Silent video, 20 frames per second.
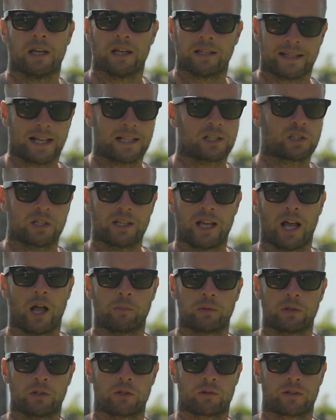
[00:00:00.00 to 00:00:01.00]
that's going to
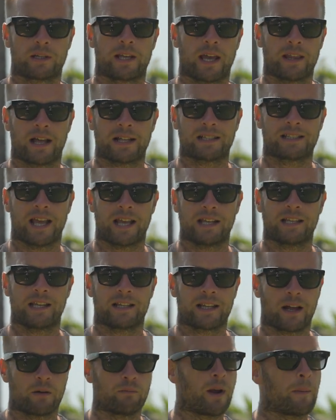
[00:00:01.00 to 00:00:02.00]
help you get that technique.
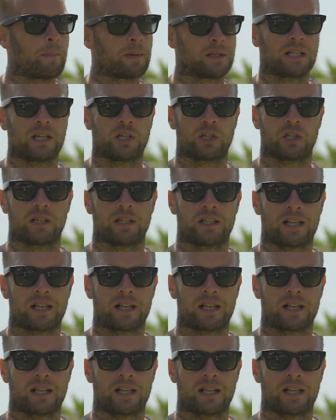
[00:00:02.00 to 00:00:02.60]
That repetition is